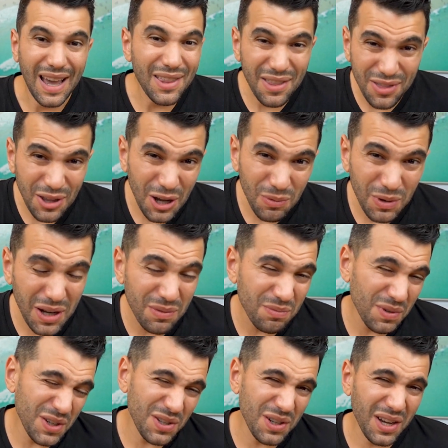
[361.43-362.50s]
And the third one,
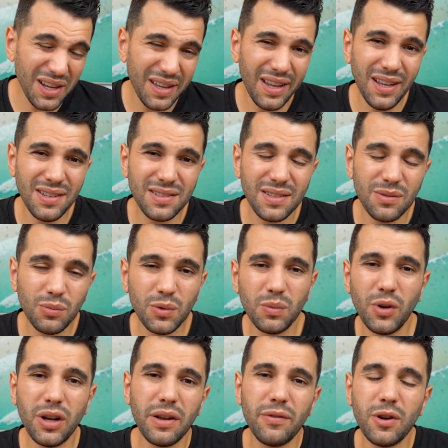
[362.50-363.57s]
which I guess would
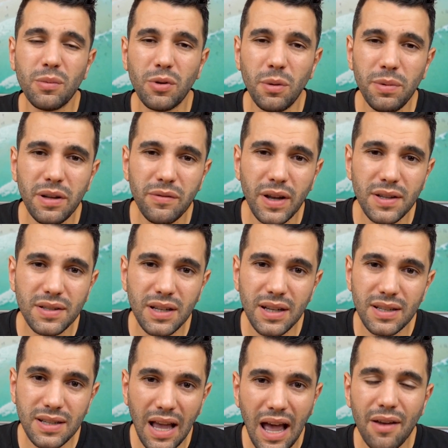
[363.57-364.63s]
work if you're a property investor,
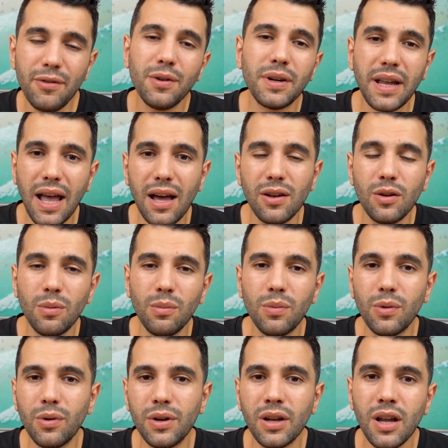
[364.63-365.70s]
is have your accountant on
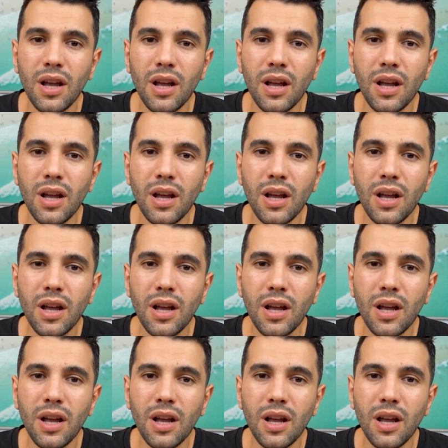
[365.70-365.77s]
board.